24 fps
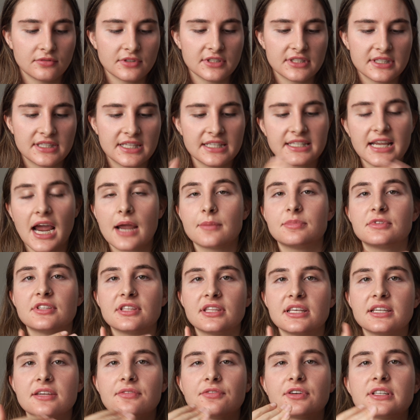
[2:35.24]
the
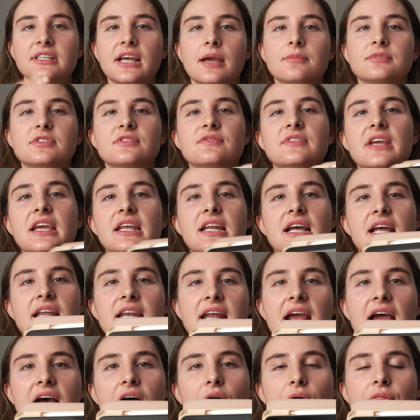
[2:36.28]
different types of data and
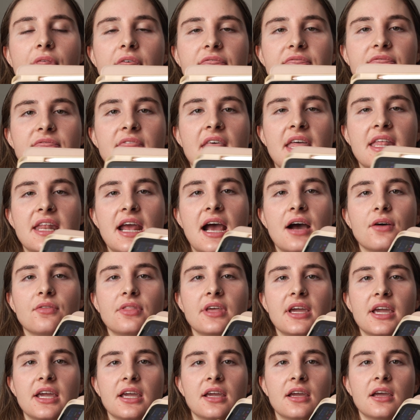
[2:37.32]
how
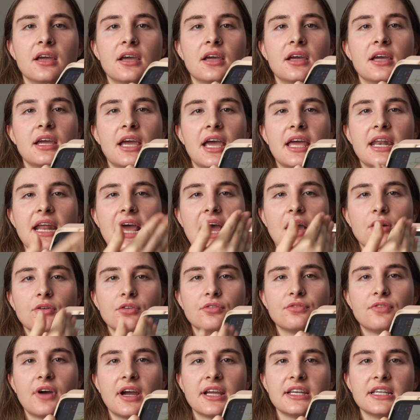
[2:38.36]
to
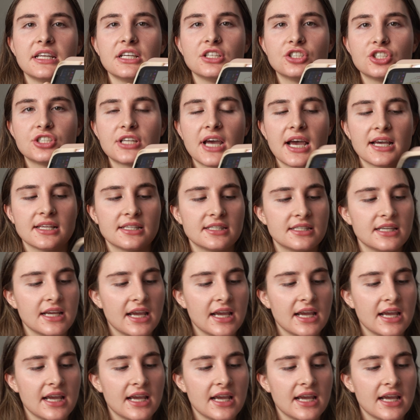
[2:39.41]
find each test.